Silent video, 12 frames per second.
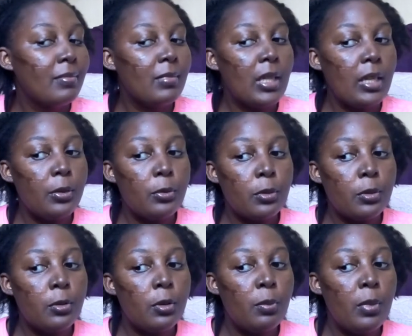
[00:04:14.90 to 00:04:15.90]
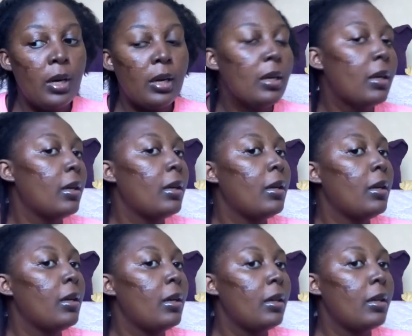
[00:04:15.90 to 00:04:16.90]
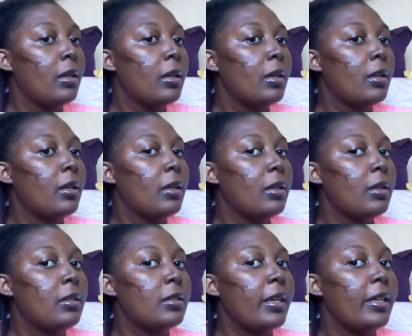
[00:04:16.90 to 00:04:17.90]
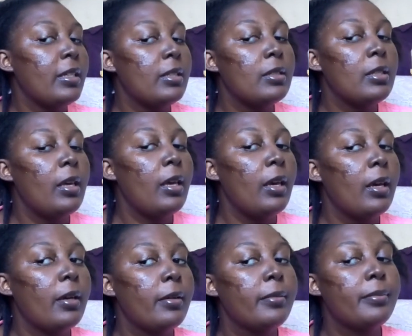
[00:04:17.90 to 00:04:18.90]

but it will grow back. Side is here,